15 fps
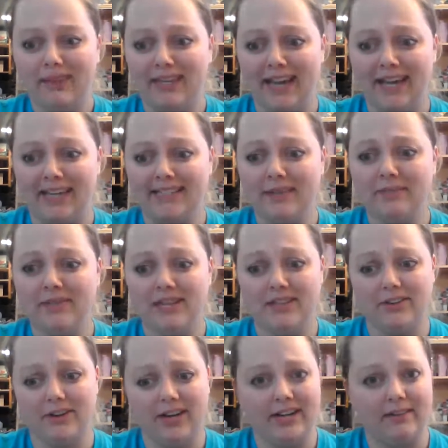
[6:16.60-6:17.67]
yeah, it seems like
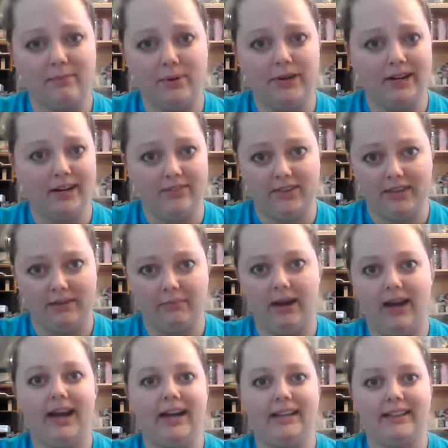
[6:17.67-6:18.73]
they're kind of putting everything
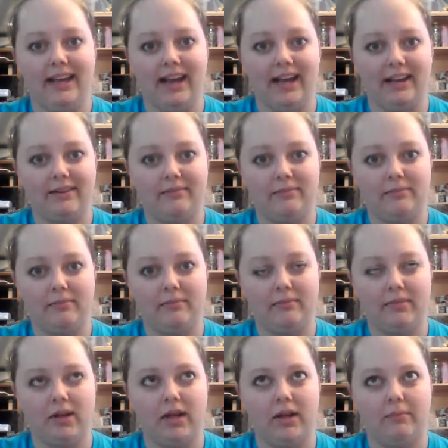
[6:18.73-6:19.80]
behind that.
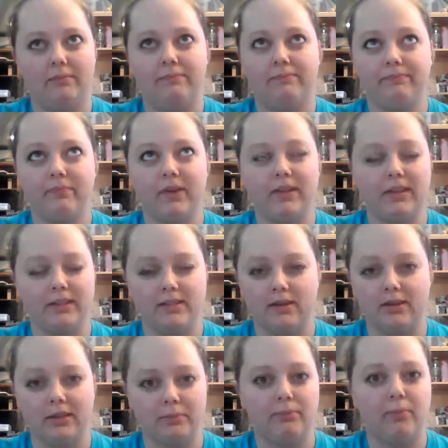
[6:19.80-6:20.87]
I think it's
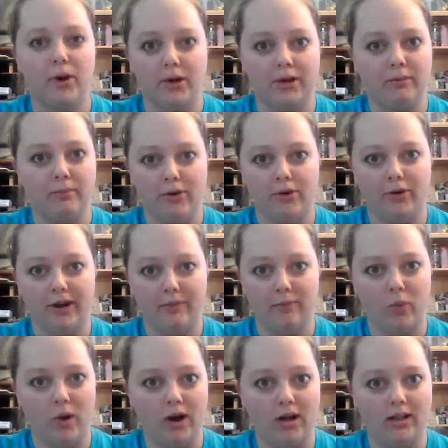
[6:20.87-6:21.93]
called the partner program
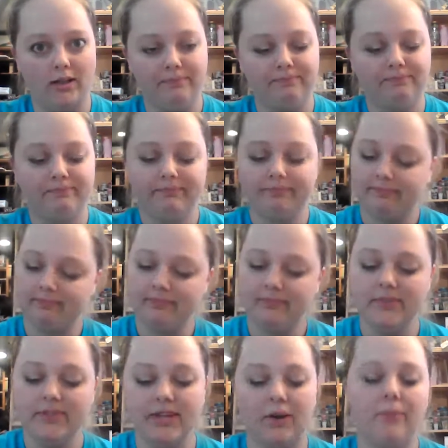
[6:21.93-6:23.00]
wall.
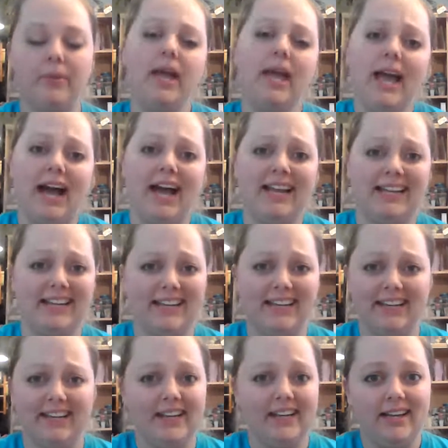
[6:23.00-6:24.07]
So I get
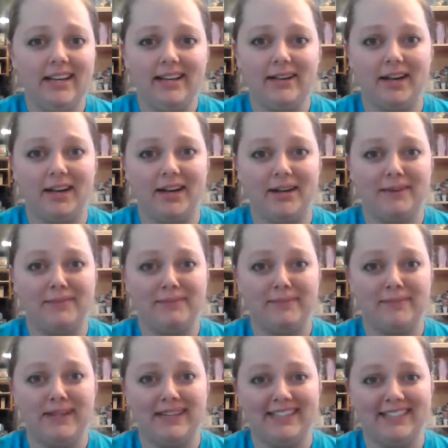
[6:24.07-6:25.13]
it,
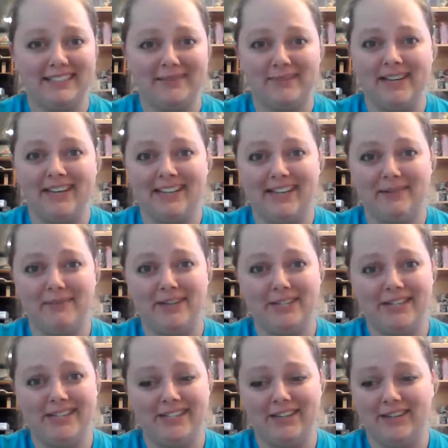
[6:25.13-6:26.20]
but doesn't make it that much
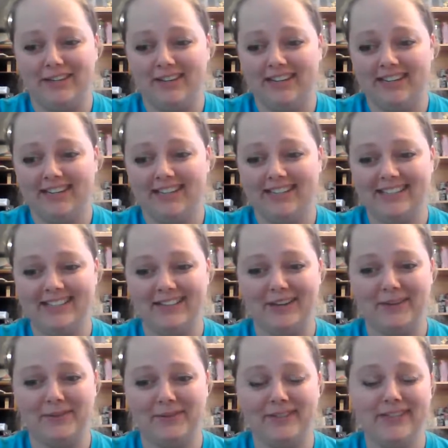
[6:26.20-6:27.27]
easier.
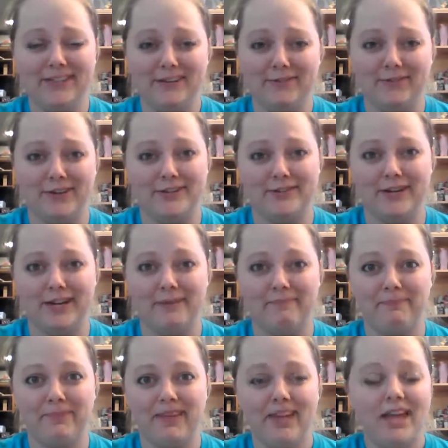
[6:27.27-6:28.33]
So it's a little frustrating.